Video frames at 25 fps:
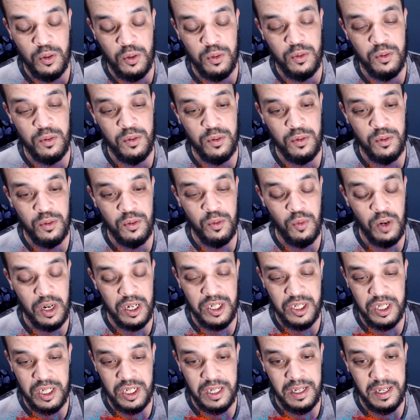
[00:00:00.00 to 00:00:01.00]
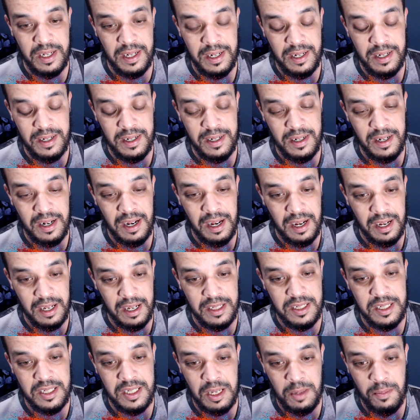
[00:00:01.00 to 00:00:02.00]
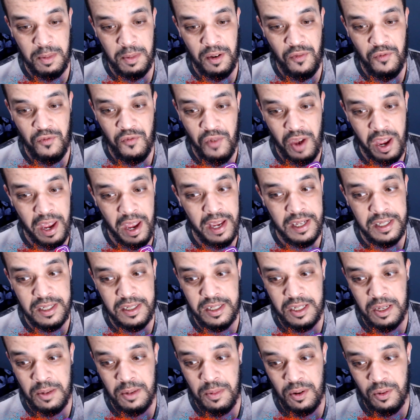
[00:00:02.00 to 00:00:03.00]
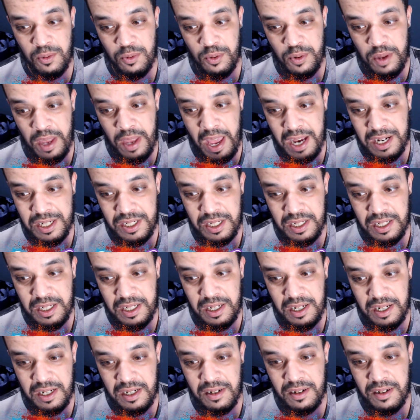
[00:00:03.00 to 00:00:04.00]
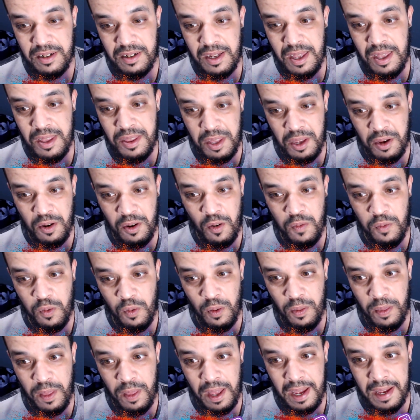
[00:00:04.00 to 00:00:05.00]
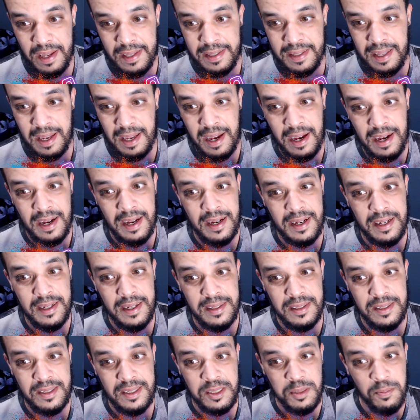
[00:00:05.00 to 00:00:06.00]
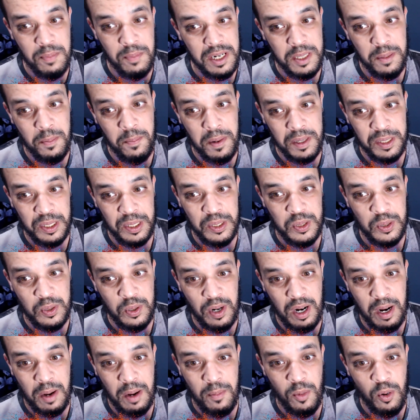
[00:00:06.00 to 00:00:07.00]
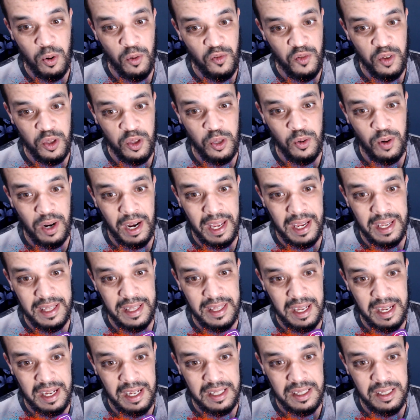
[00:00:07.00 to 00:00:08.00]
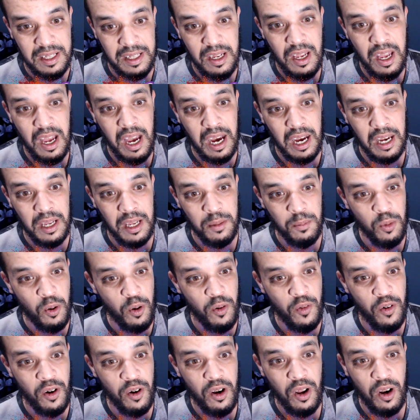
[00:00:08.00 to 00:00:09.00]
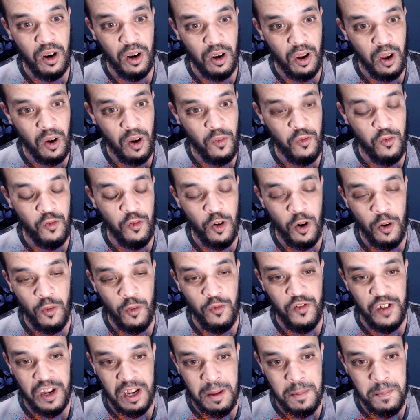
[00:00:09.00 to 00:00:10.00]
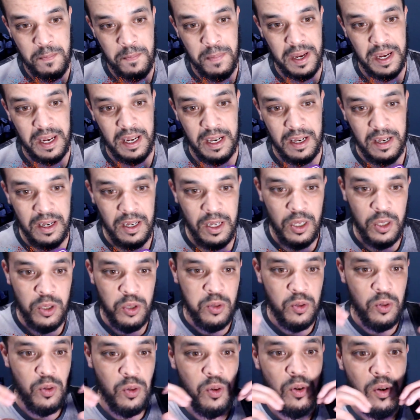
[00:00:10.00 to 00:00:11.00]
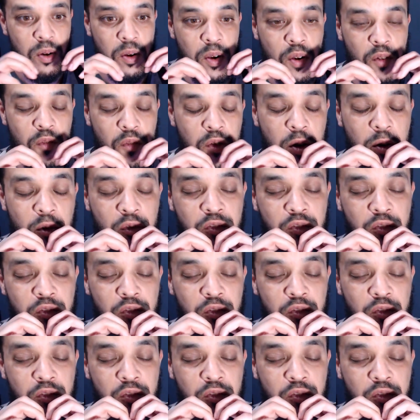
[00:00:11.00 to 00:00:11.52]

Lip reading: you watching here and see my face, see my reaction here. Thank you for that, and smash the button, subscribe, more video like that, and more love from Algeria to